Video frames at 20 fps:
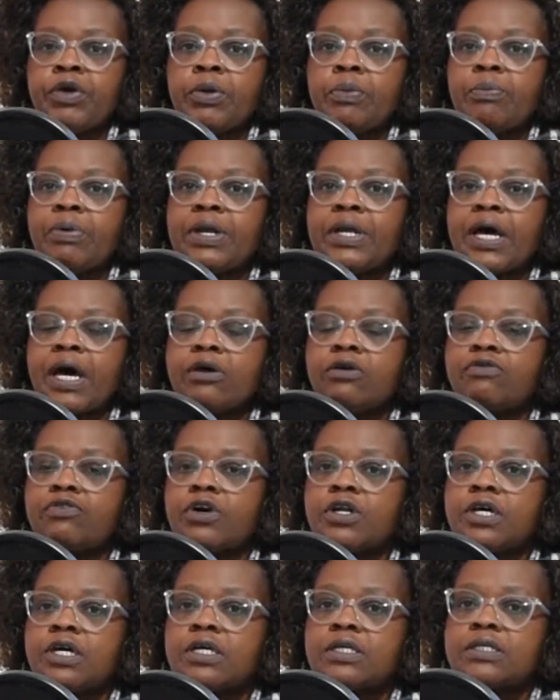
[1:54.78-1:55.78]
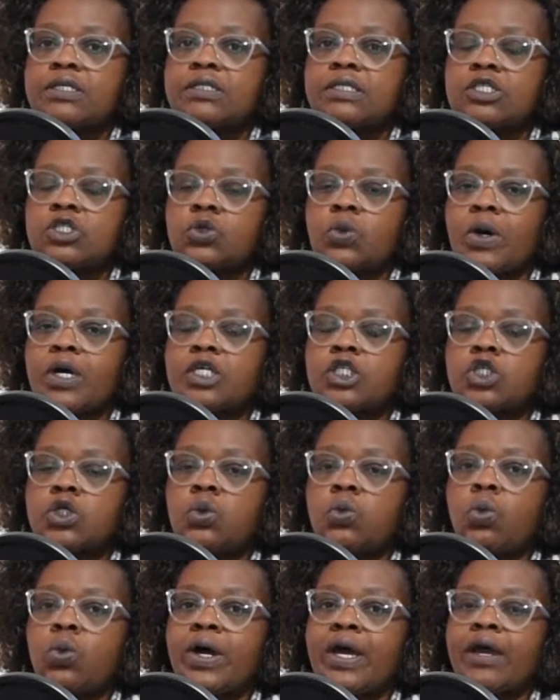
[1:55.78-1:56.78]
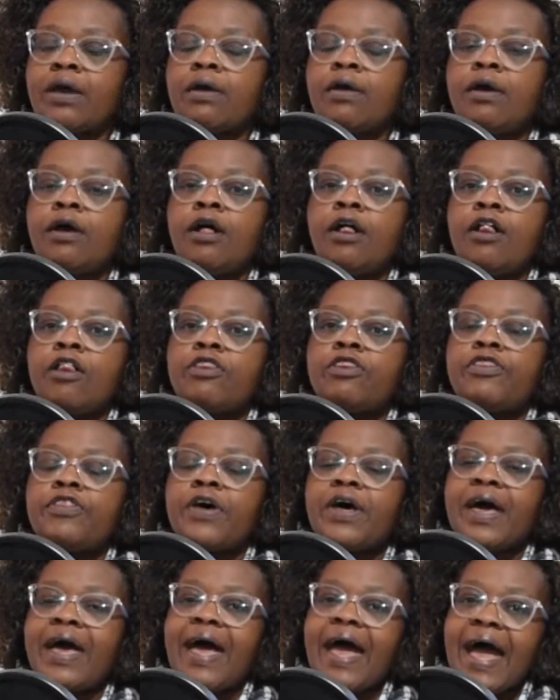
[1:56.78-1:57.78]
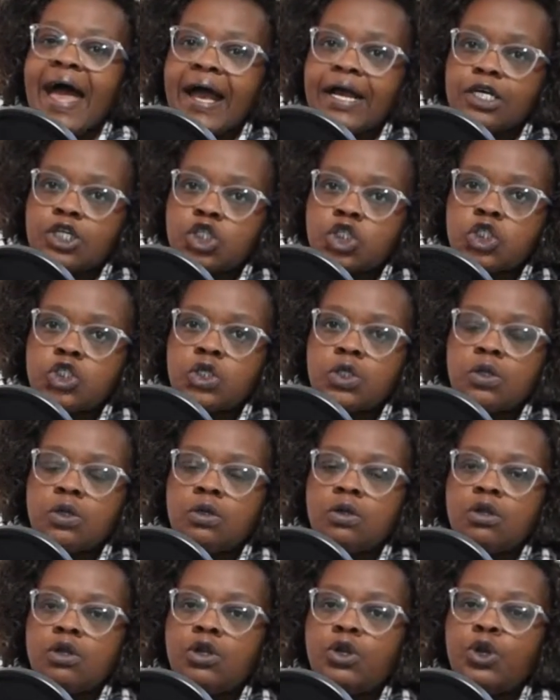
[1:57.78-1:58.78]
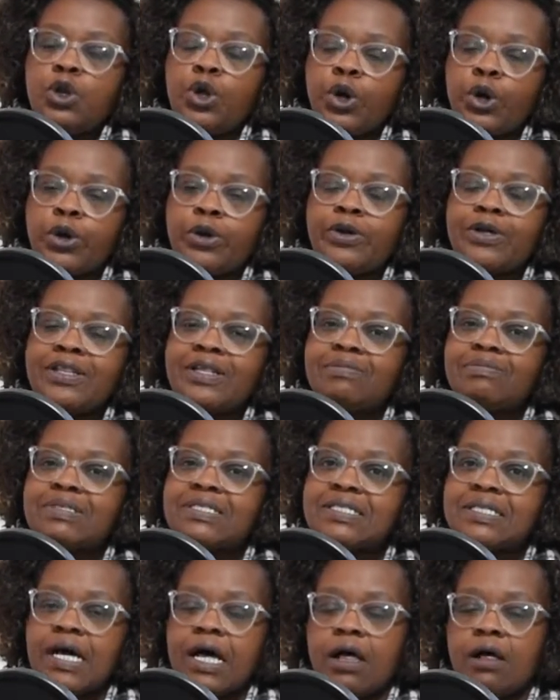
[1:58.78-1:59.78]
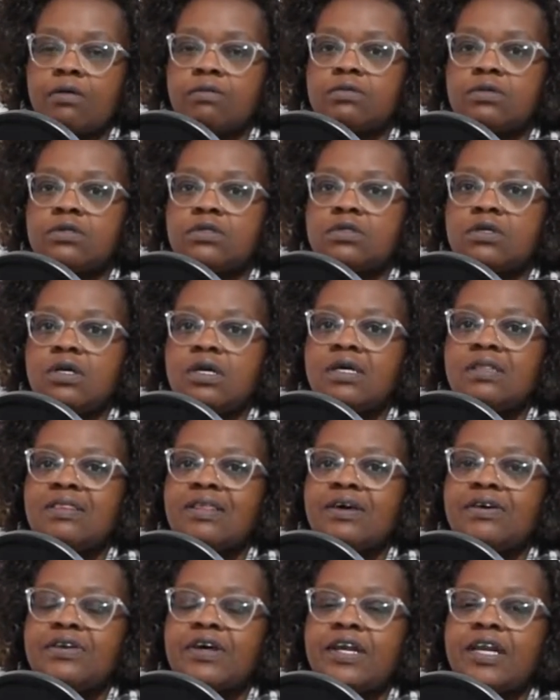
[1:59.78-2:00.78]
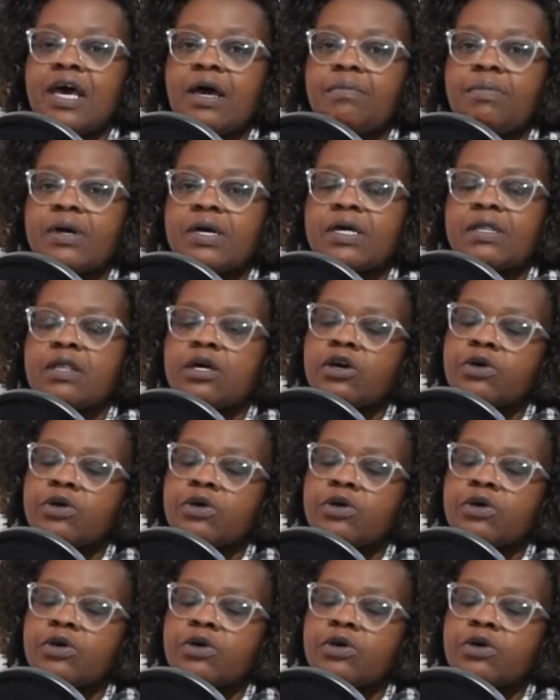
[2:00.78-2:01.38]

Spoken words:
but now you've got a situation where the actual learner themselves in their dynamic, in the